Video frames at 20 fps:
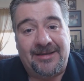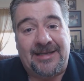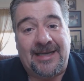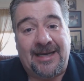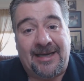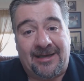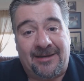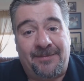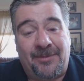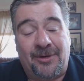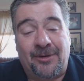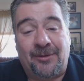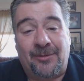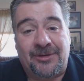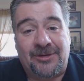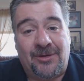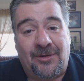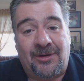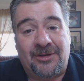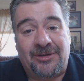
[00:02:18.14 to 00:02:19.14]
Second book
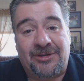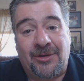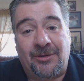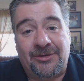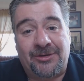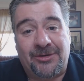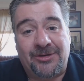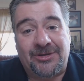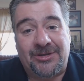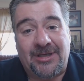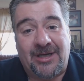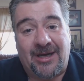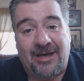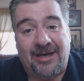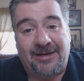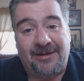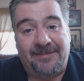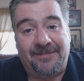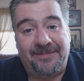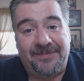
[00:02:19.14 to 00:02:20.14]
was called Social
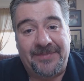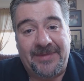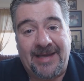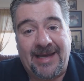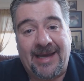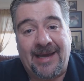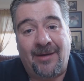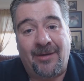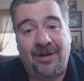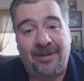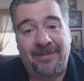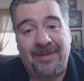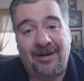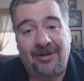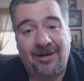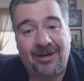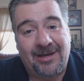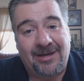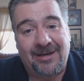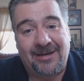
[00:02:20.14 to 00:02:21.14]
Side: How
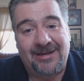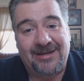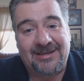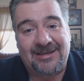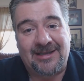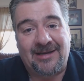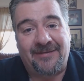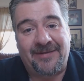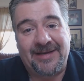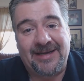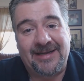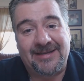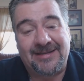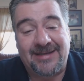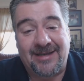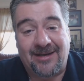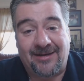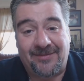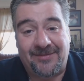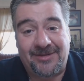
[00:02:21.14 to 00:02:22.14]
America is Loving
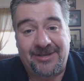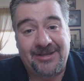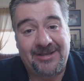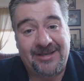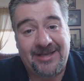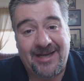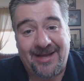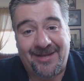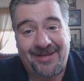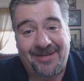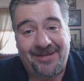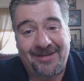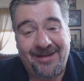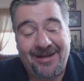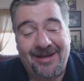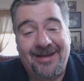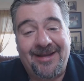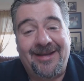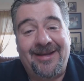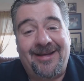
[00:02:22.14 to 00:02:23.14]
Itself to Death.
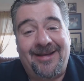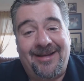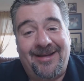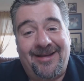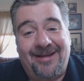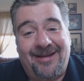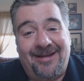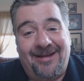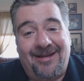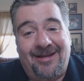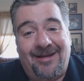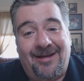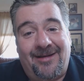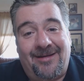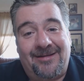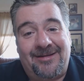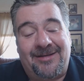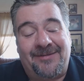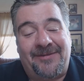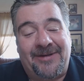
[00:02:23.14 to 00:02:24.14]

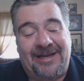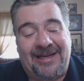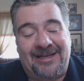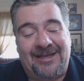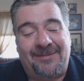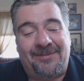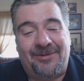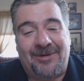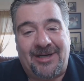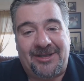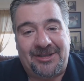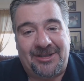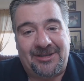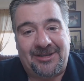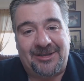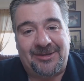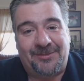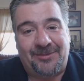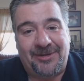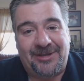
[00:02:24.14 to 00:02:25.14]
Defeating
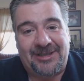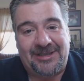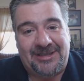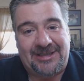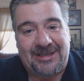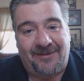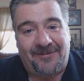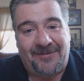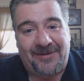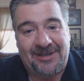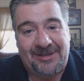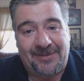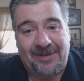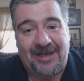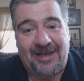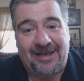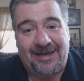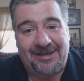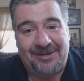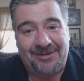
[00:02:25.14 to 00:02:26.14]
depression is pretty
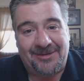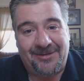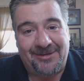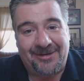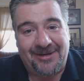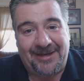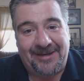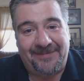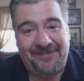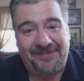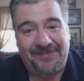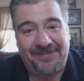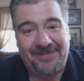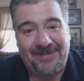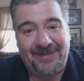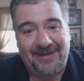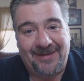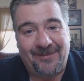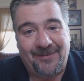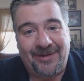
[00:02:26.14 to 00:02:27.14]
self-explanatory.
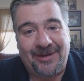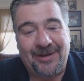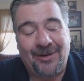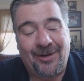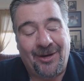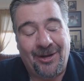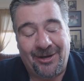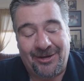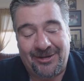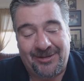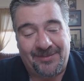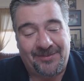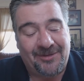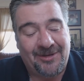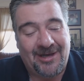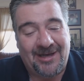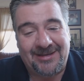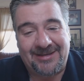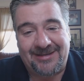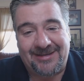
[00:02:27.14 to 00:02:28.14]
We all are
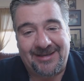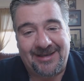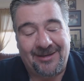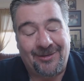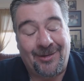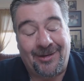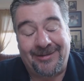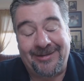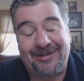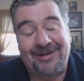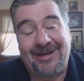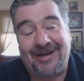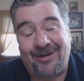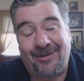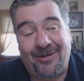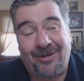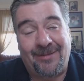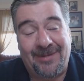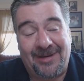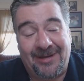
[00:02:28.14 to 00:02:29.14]
depressed, well, not
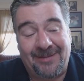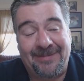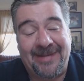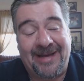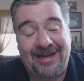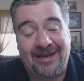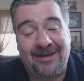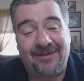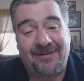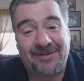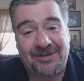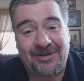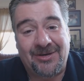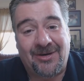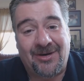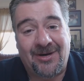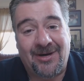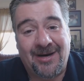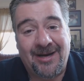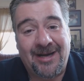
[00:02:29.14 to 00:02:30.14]
all, but many of us
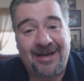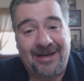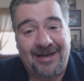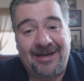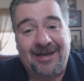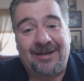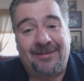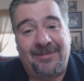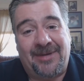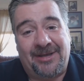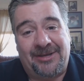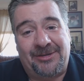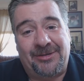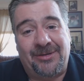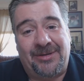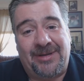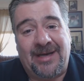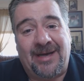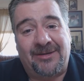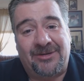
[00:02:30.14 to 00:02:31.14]
are. By
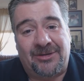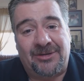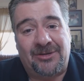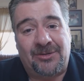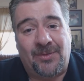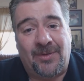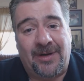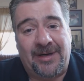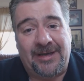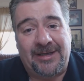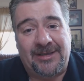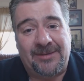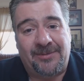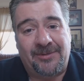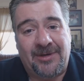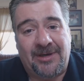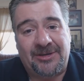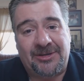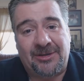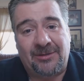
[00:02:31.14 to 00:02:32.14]
2020,
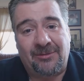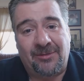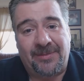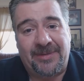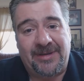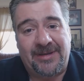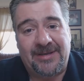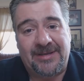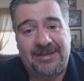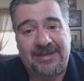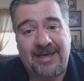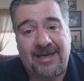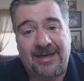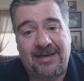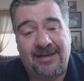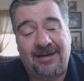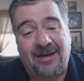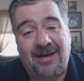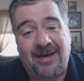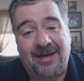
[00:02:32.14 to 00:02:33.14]
depression will be the
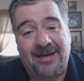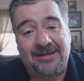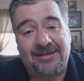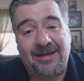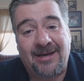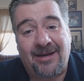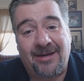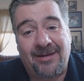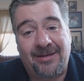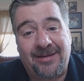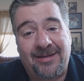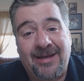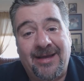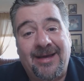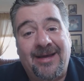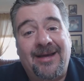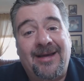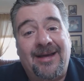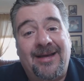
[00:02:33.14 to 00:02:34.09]
second highest health